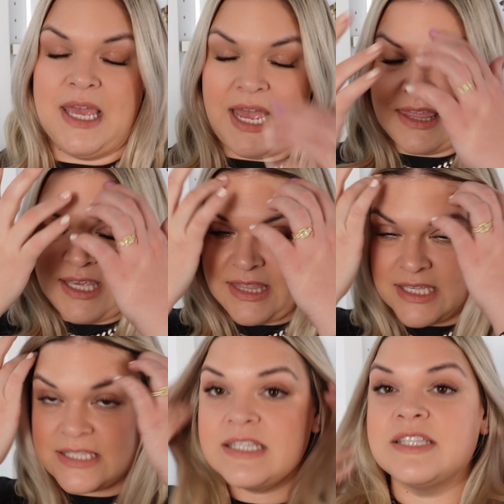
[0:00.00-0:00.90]
I think
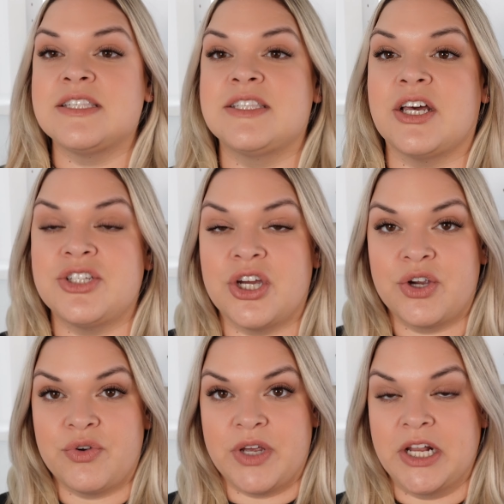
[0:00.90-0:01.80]
this is such a
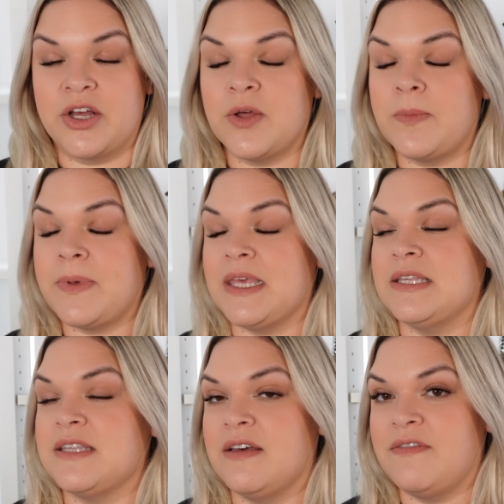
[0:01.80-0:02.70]
critical
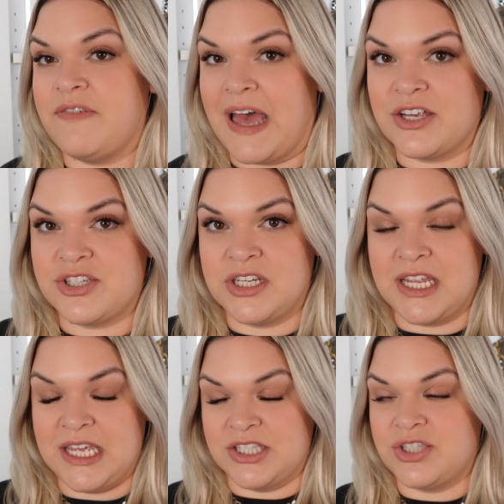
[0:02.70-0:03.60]
piece of fashion
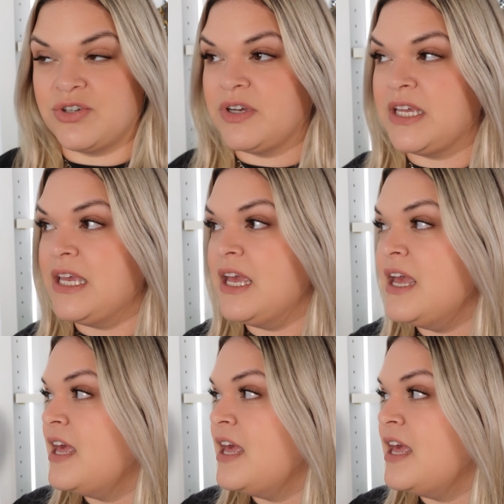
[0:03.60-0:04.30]
history